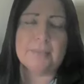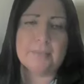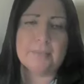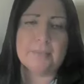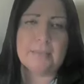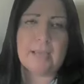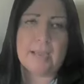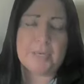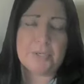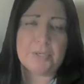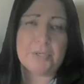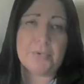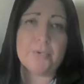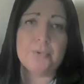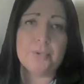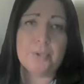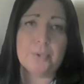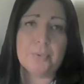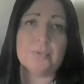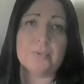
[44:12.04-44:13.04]
but
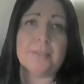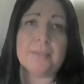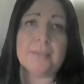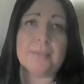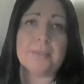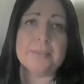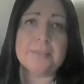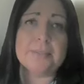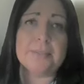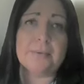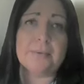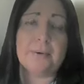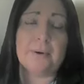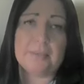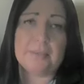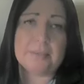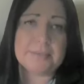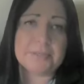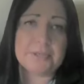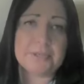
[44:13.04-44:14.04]
I do know
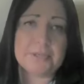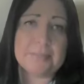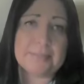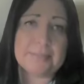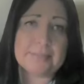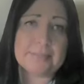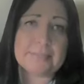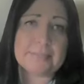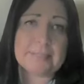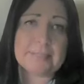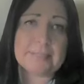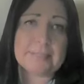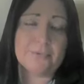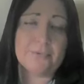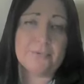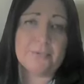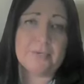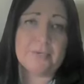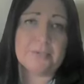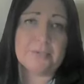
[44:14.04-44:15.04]
that our interim
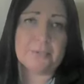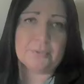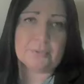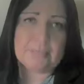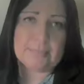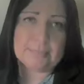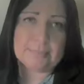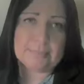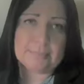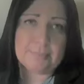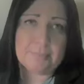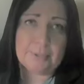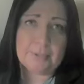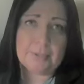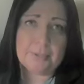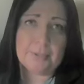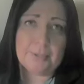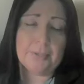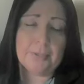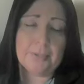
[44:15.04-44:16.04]
executive director,
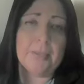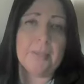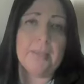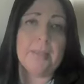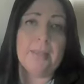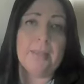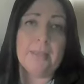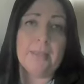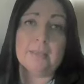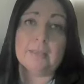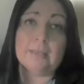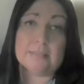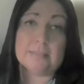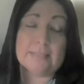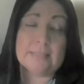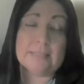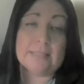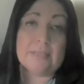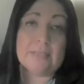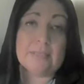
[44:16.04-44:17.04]
Leslie Berger,
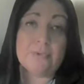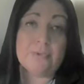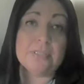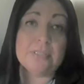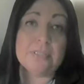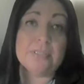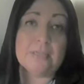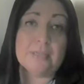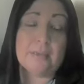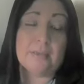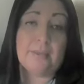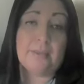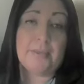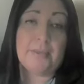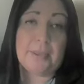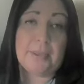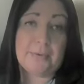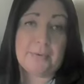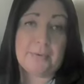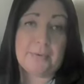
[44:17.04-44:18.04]
continues
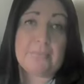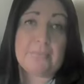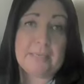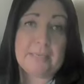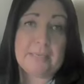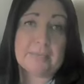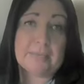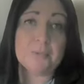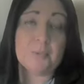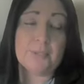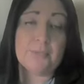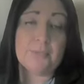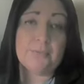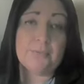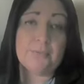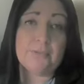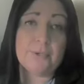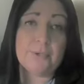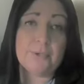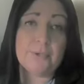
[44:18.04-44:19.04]
to have meetings
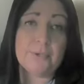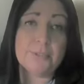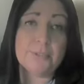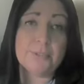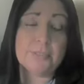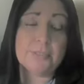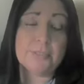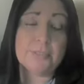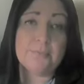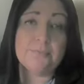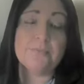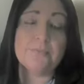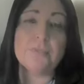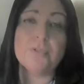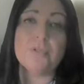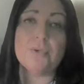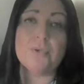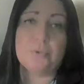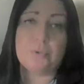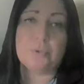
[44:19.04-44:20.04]
with funders
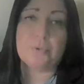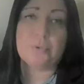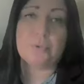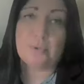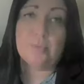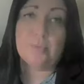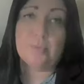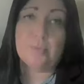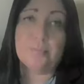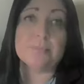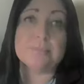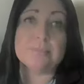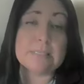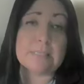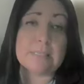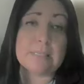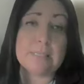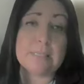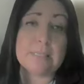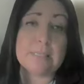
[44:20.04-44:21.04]
to help them
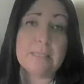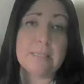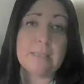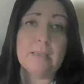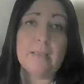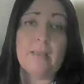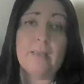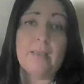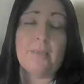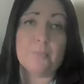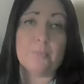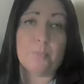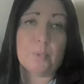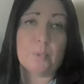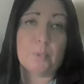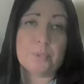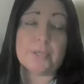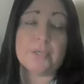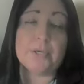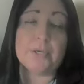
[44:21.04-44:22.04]
see
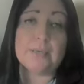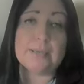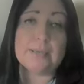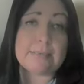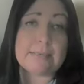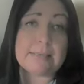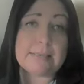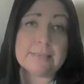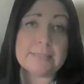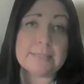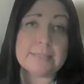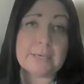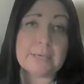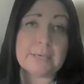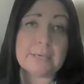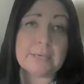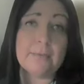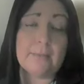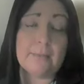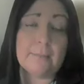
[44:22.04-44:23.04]
what the current
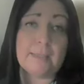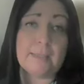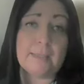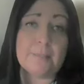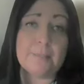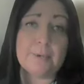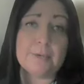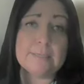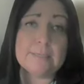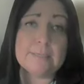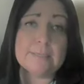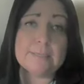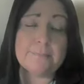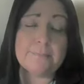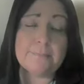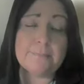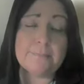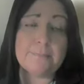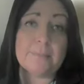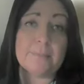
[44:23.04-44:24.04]
needs are in
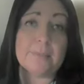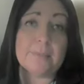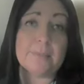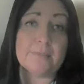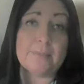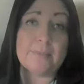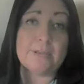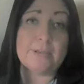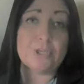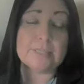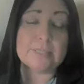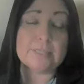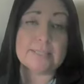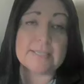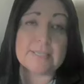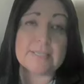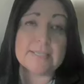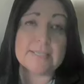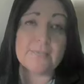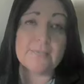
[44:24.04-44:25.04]
libraries in the
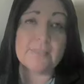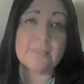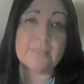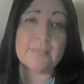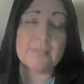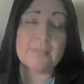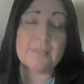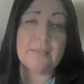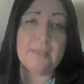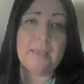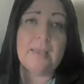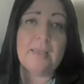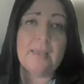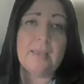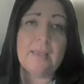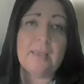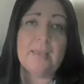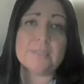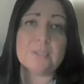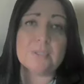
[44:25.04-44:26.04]
information science
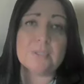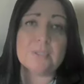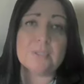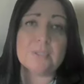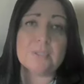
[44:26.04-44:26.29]
field.